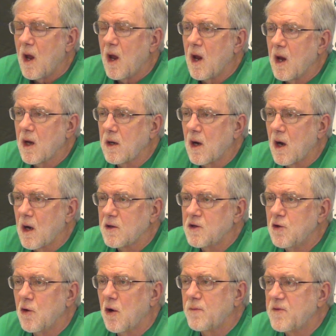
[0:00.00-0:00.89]
And
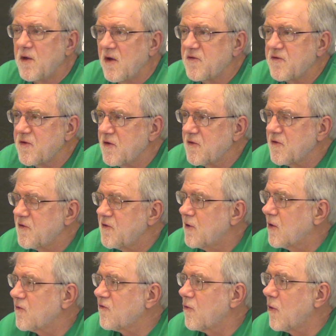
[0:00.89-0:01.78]
Europe does this.
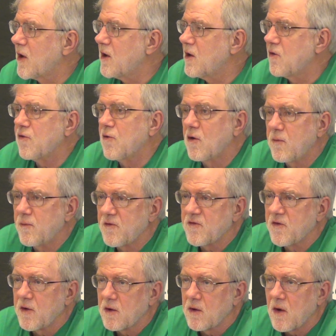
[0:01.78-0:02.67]
20 to
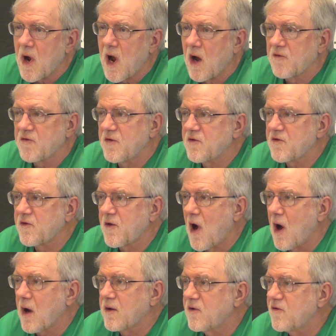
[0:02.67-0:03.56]
30% of their housing
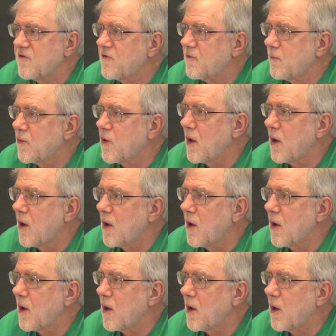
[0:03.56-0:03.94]
stock is